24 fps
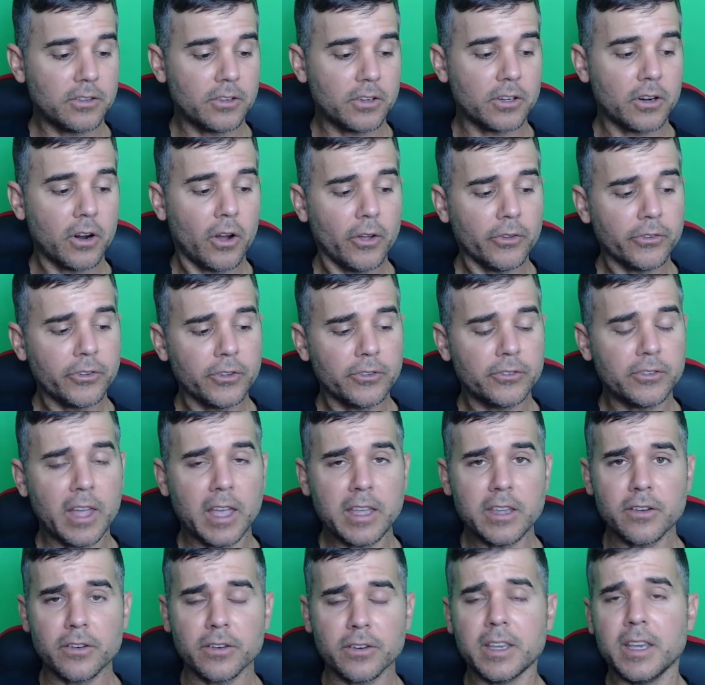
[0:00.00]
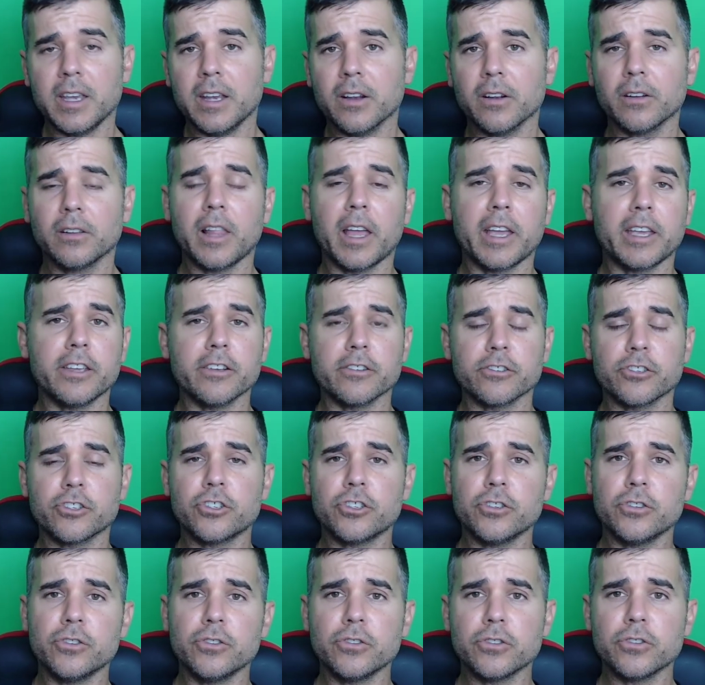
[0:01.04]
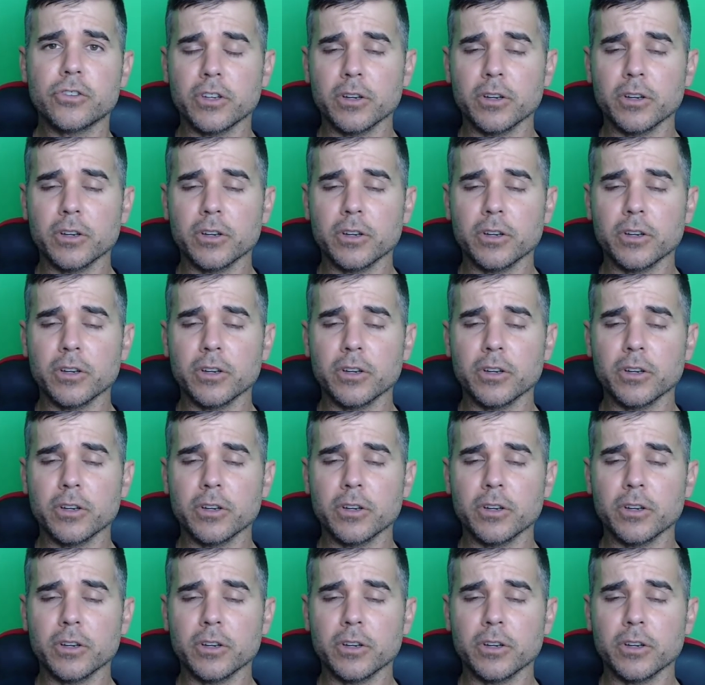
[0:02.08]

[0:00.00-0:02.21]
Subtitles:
You can also set your gear, like your shoes